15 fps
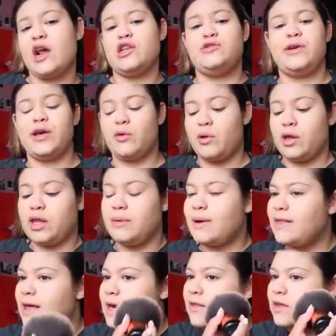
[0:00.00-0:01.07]
I do get oily
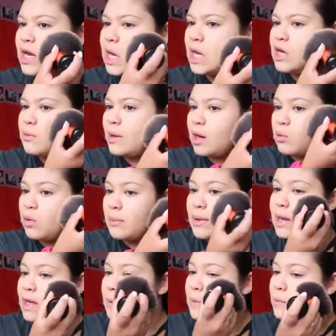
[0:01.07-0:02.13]
by the end of the day no matter what
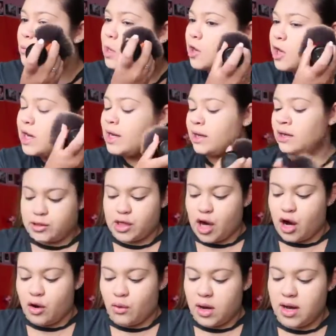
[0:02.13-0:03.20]
makeup I'm wearing.
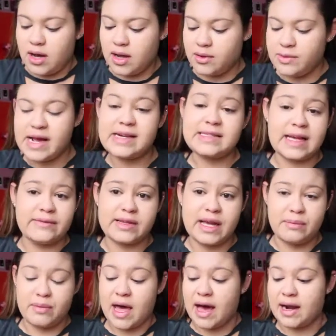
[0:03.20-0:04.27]
So we just have to
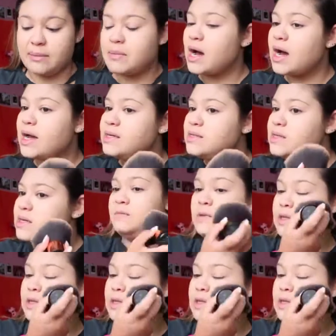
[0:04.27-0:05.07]
keep that in mind.